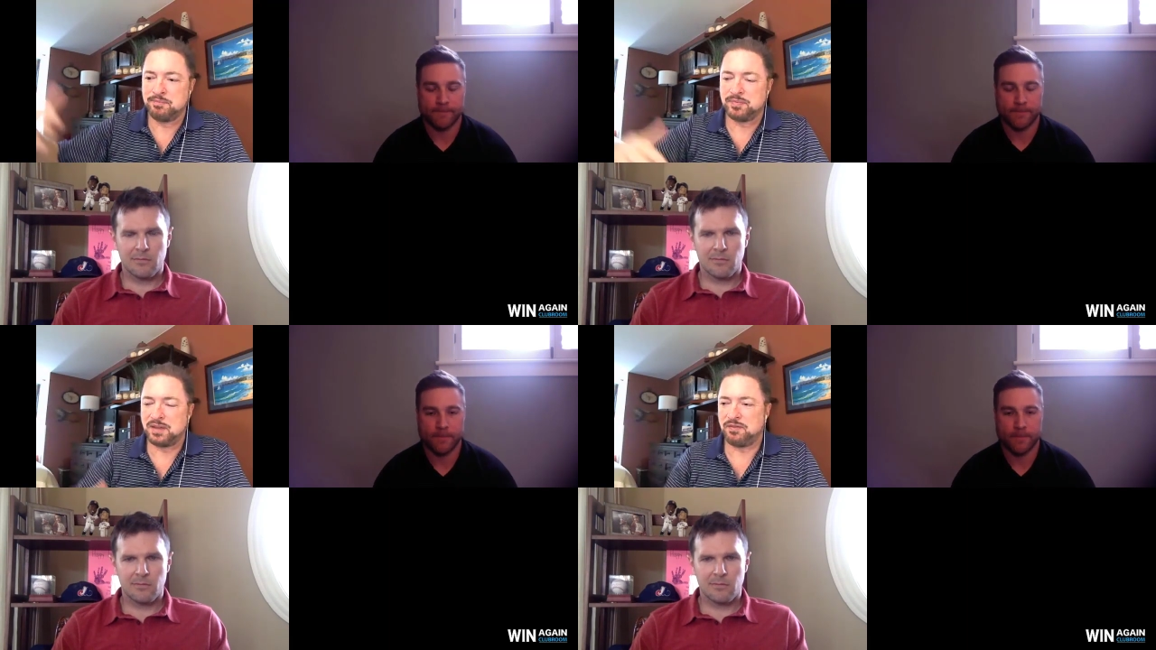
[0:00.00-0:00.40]

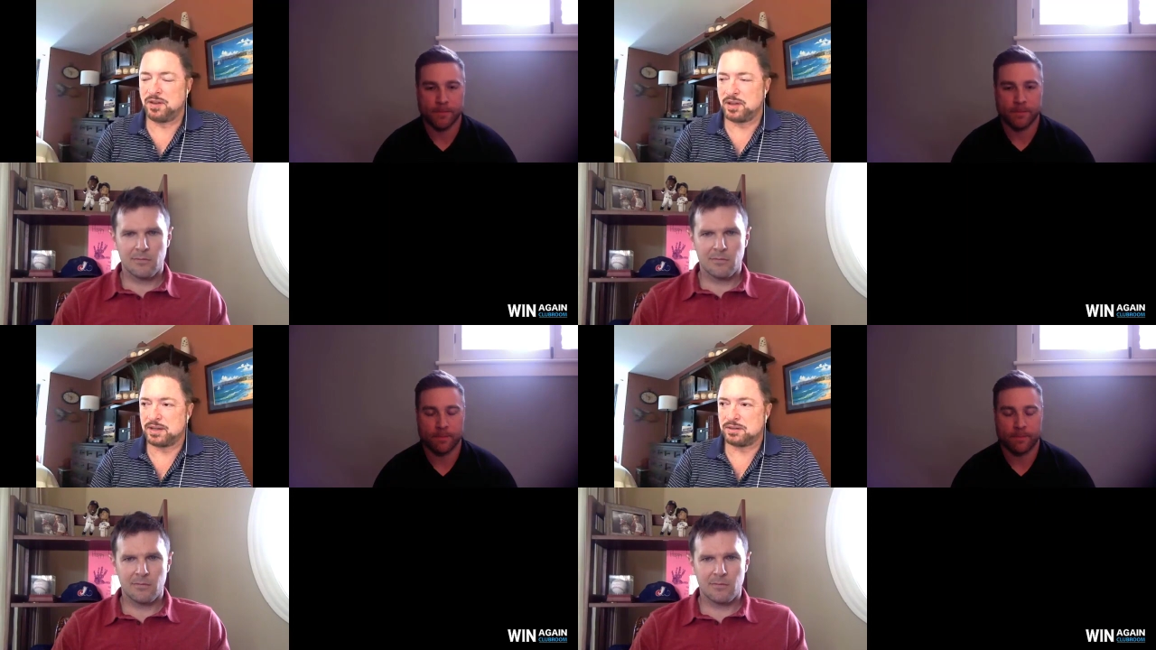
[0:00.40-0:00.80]
Speaker 1: they
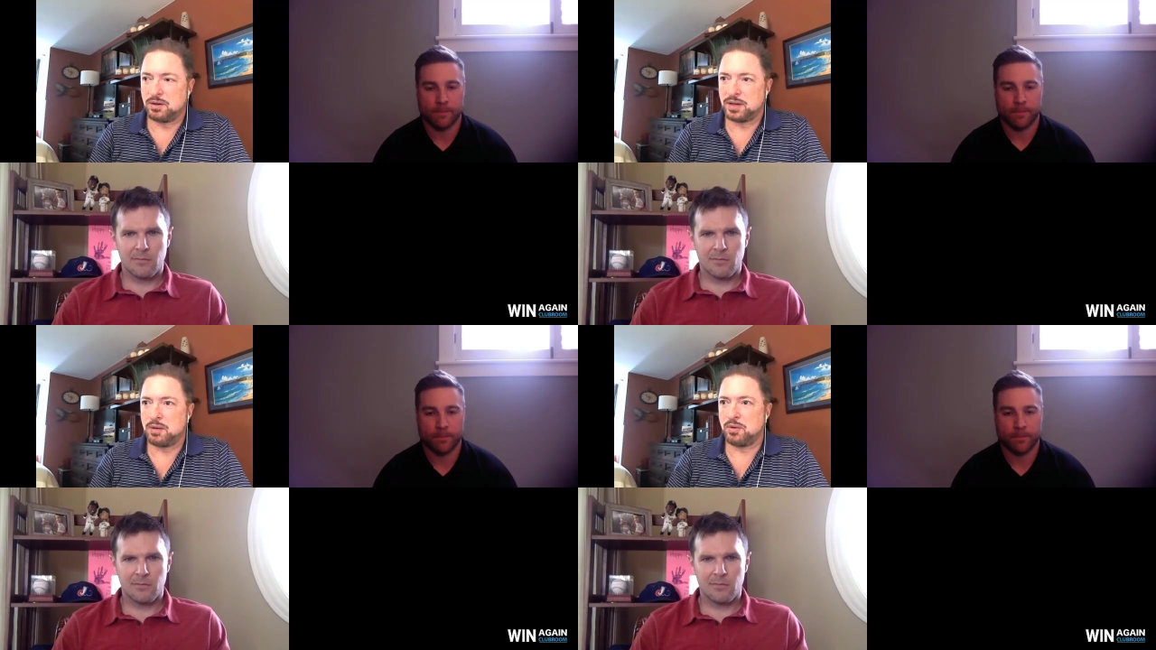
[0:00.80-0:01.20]
feel like,
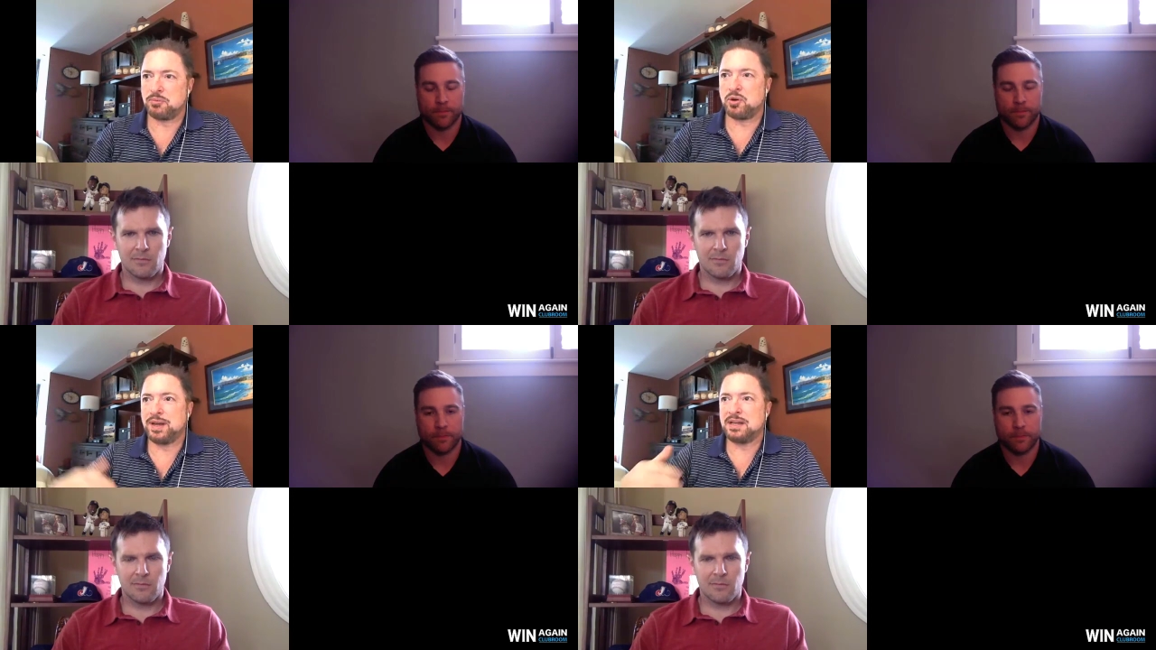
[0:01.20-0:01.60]
okay, well,
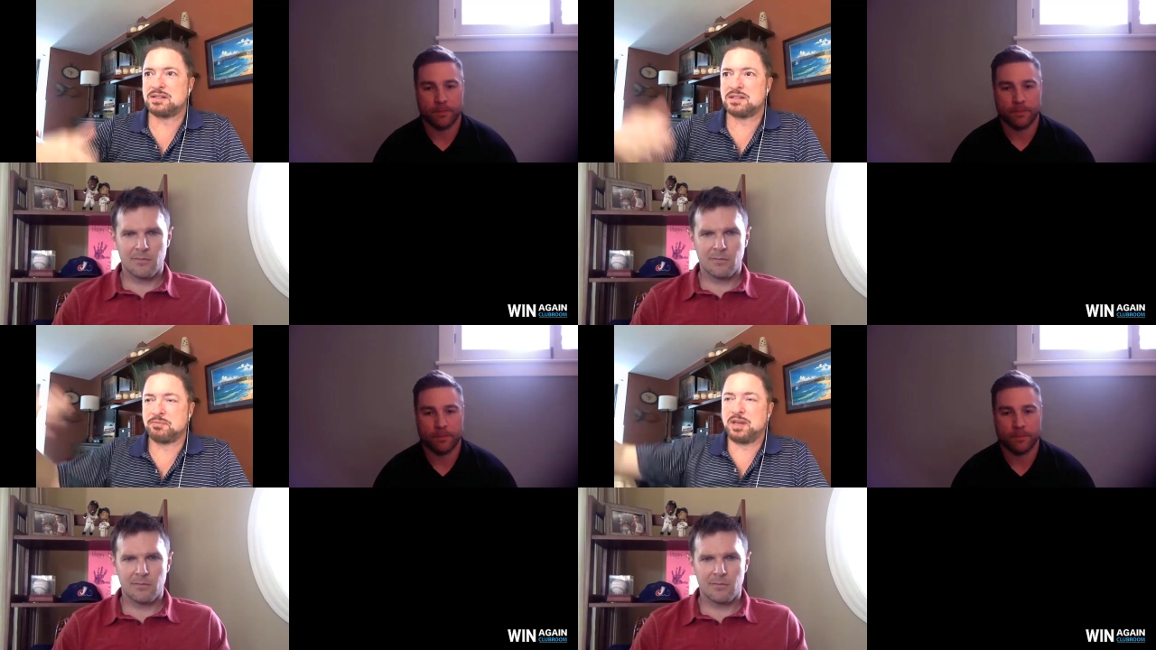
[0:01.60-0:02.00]
I'm going into
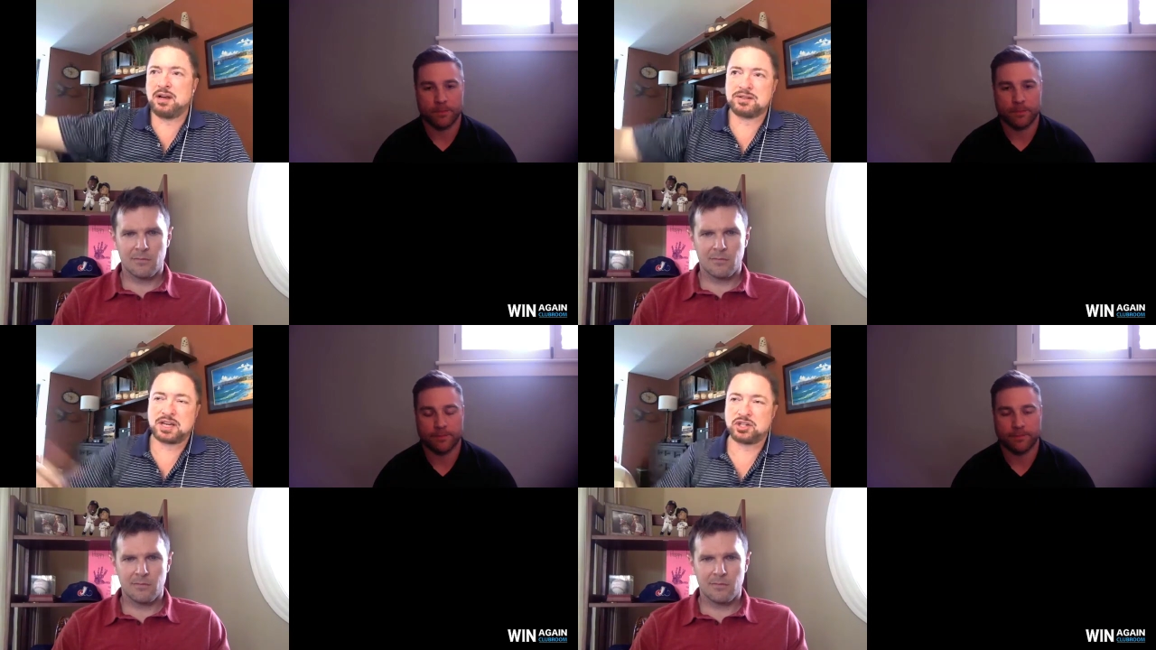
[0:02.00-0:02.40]
something else.